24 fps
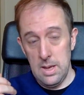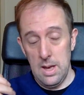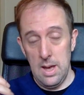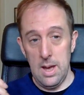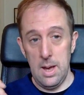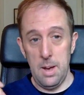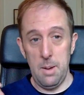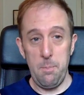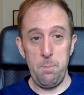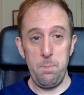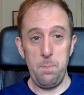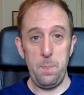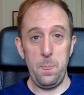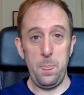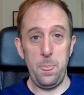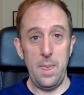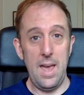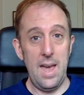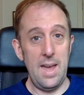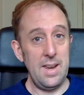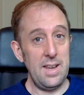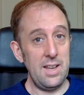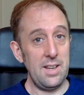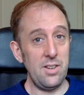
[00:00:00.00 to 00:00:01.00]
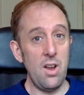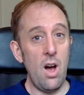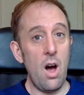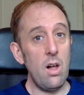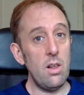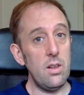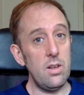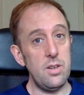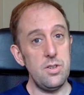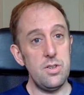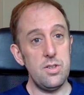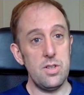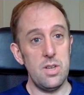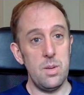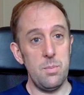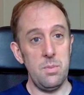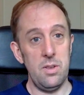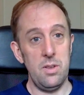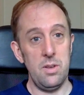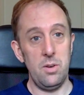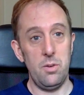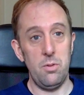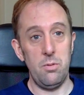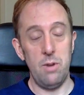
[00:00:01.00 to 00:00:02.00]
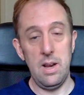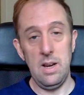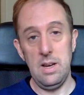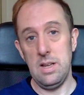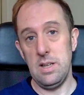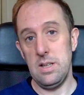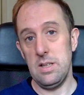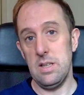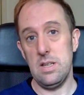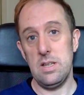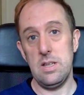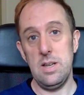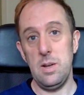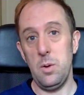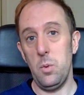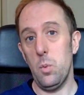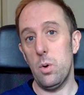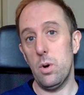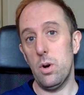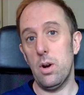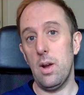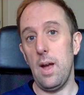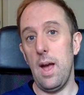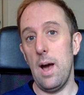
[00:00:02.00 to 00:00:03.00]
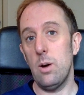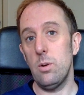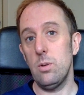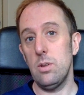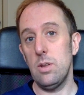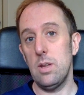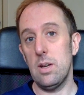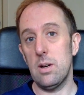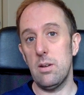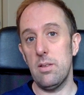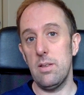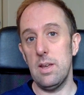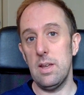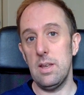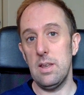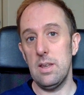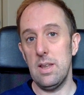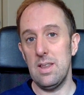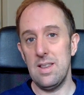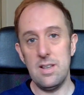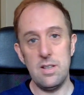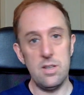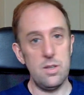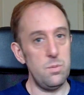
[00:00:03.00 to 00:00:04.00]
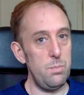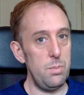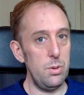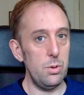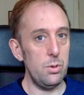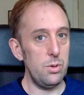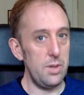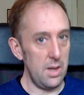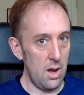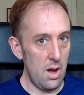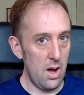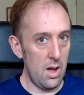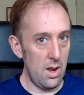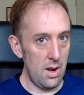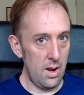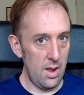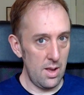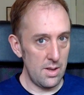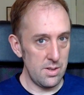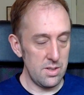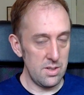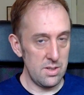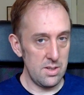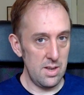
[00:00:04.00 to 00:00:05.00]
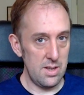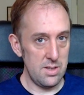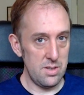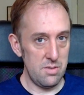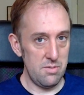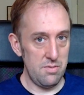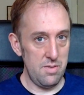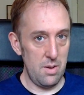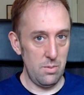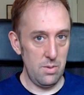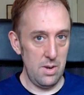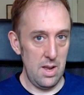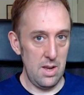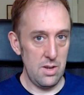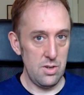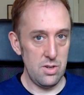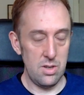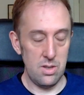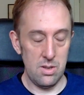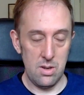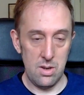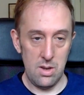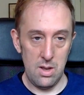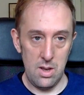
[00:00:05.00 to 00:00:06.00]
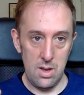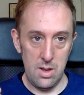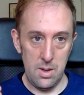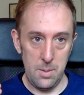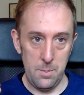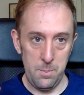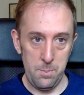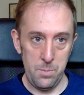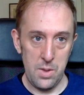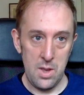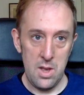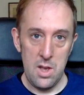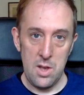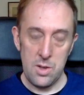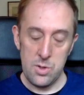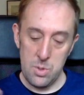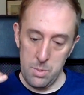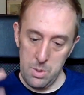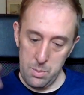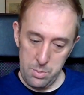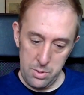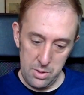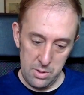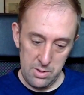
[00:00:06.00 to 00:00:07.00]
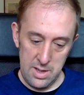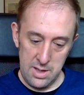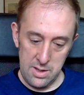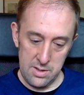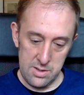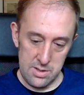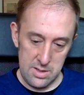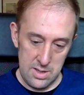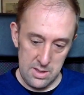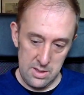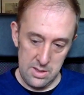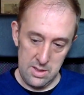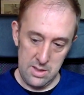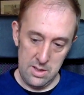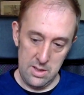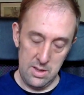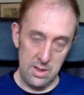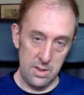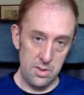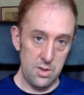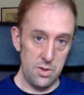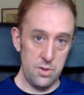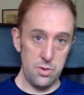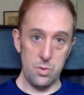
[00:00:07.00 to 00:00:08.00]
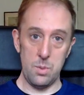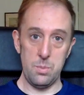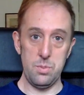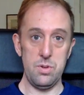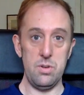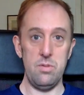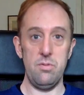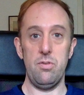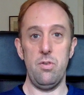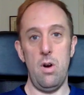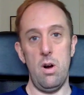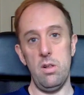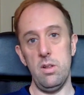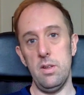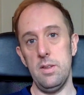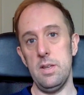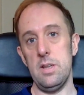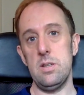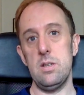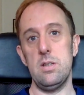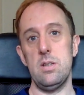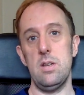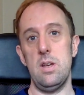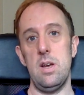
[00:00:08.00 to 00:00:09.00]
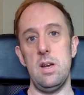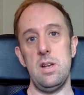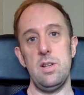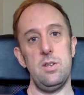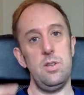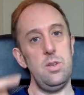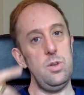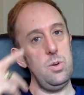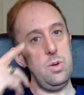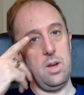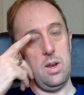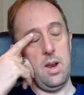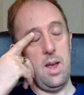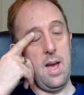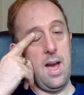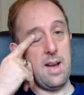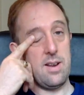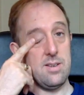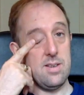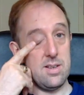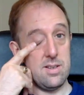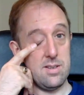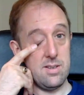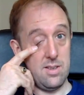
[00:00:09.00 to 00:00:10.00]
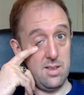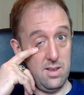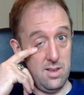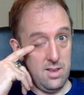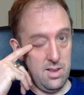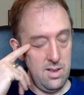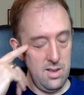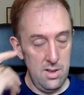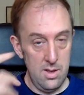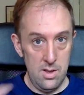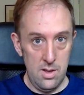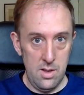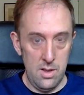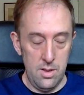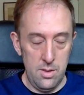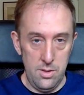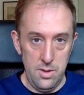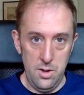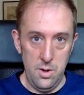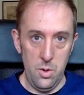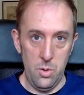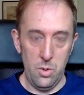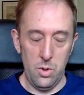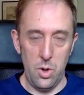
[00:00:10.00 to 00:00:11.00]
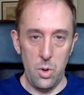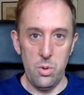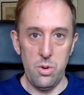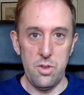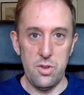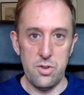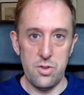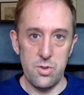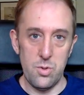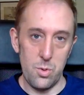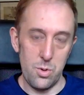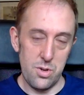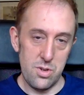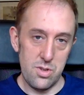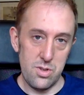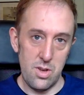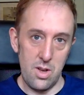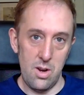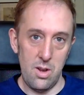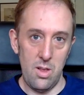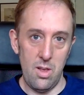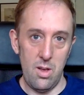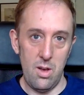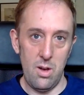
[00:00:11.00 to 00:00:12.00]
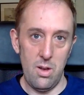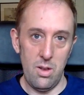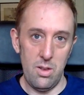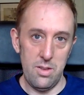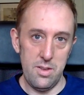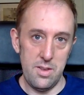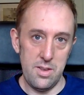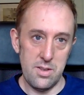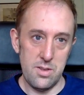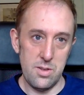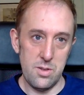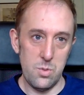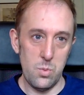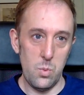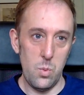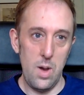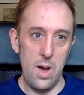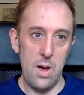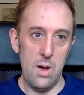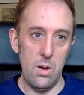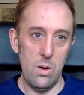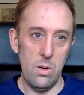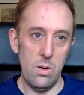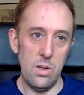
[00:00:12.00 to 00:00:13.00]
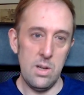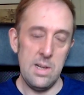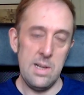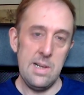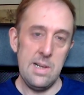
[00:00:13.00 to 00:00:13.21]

and acknowledge some of the great existing work out there that this is building on as a foundation. So I'm going to put links in the description for all of this, so you can access go to the source on all of this as well.